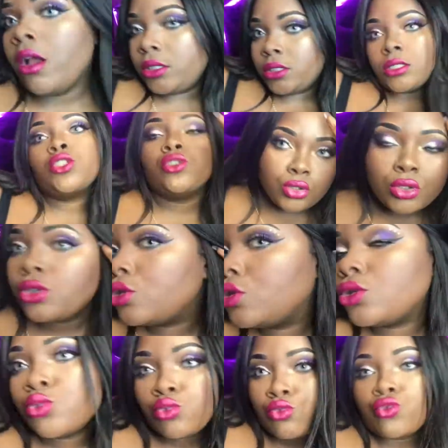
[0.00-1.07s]
with my hair a
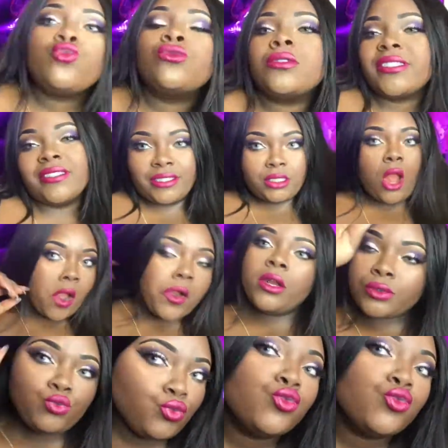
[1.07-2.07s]
little bit. You guys